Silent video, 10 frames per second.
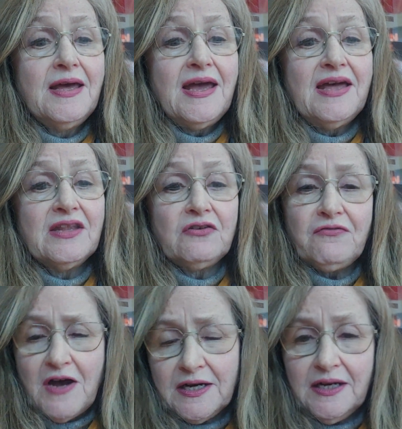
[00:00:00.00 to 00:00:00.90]
And then
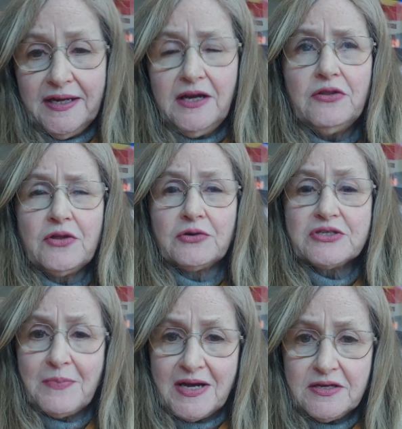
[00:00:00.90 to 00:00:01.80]
finally,
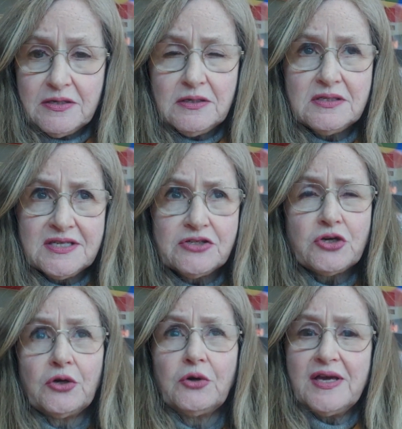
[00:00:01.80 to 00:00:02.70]
there's my
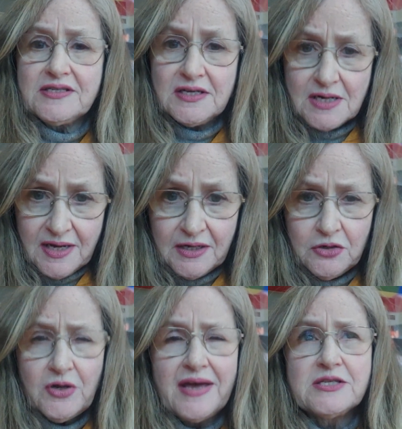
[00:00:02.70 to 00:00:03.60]
sister is a nun,
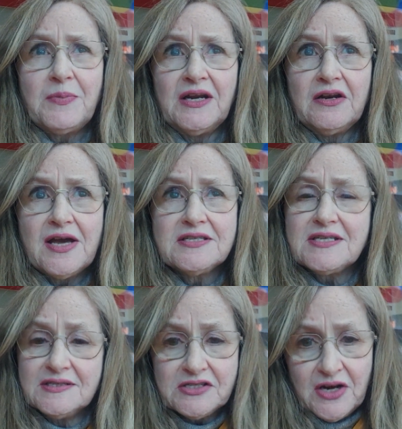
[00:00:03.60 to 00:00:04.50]
has been a nun
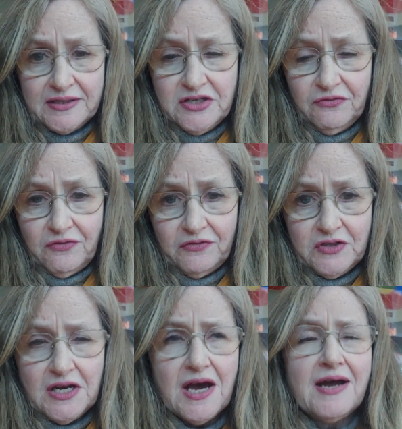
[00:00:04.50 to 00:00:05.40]
since
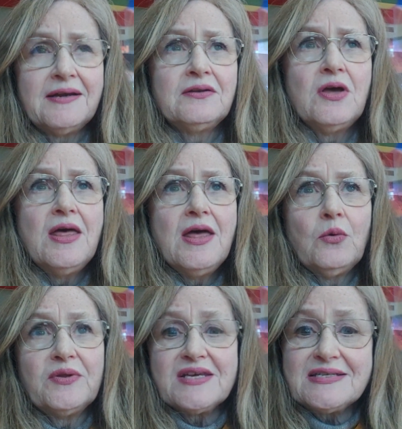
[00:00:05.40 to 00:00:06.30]
1959,
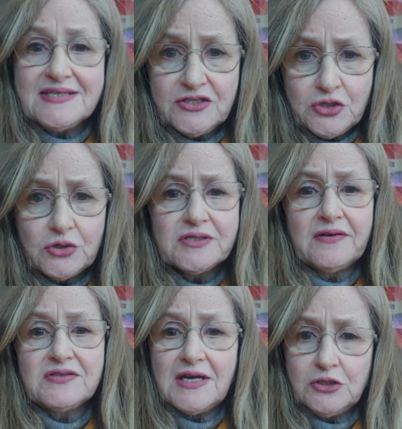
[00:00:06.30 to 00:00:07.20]
with the Sisters
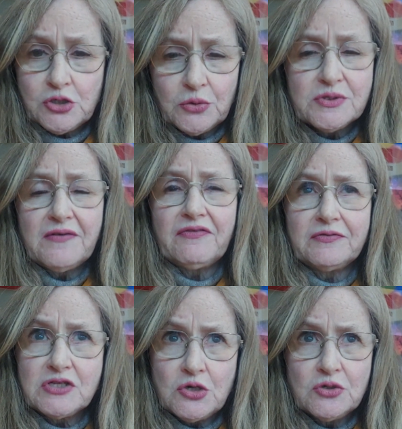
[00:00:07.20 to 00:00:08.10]
of St. Joseph of
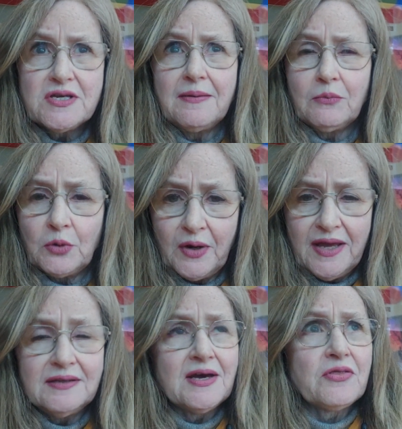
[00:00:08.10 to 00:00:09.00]
Sault Ste. Marie. Now,